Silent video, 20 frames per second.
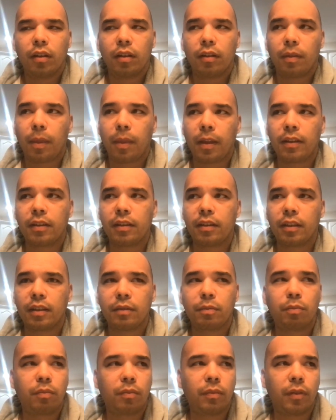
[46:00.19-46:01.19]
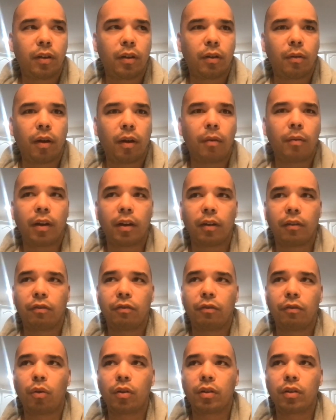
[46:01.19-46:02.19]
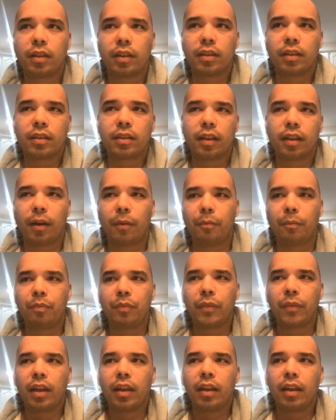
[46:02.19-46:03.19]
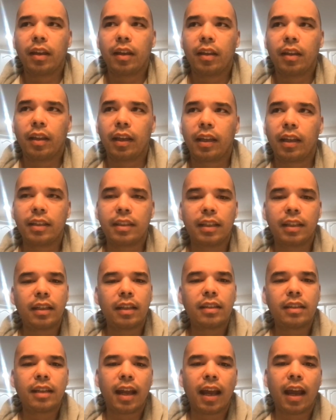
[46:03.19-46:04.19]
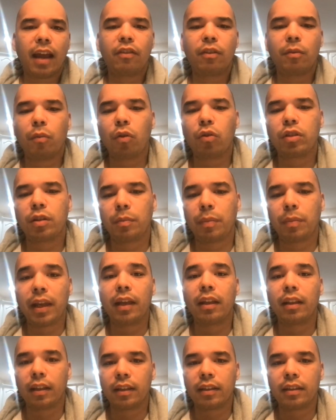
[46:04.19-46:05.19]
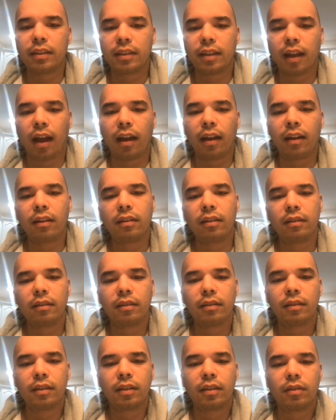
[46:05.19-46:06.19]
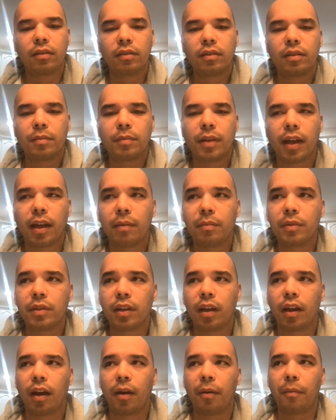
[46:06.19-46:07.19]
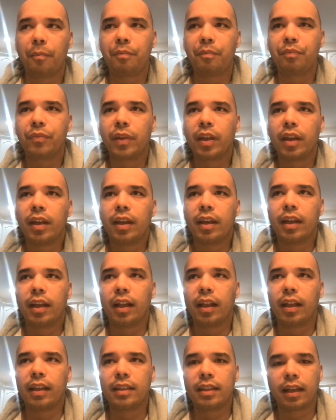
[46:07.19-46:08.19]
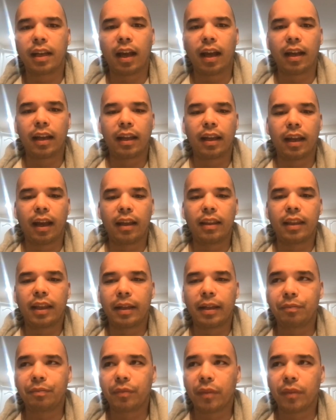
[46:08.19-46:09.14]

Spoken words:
this, I'm gonna force this. Like his he doesn't have the most appealing style, sometimes. He's the kind of guy that